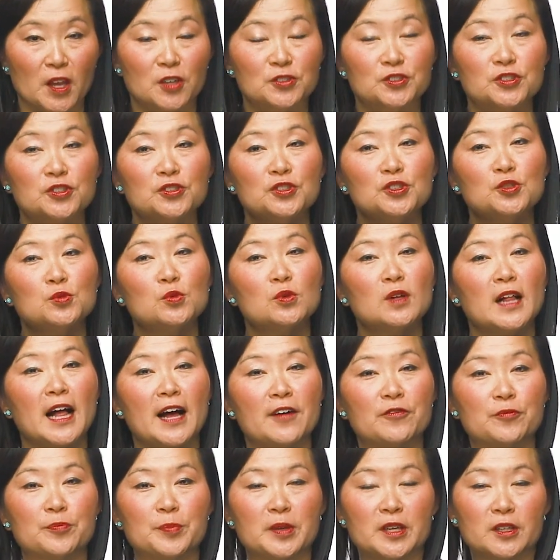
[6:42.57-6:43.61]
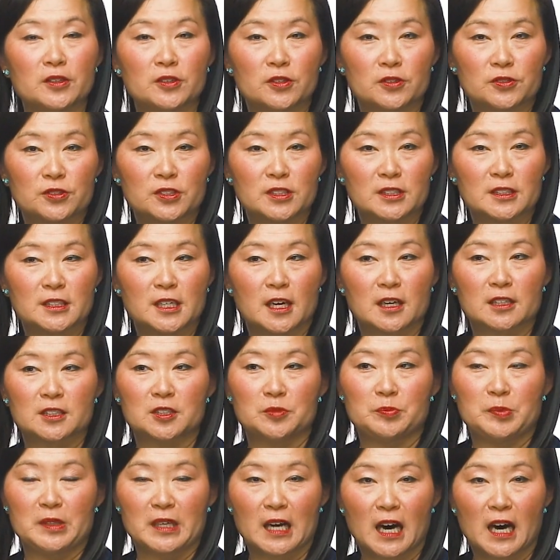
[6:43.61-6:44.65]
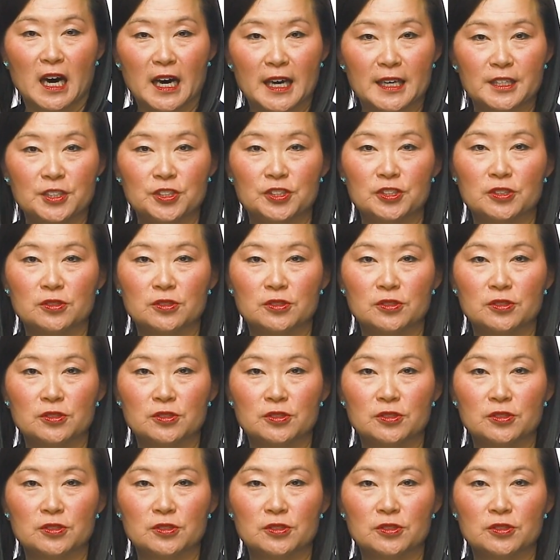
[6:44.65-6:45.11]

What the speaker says: So you will have pillows tucked behind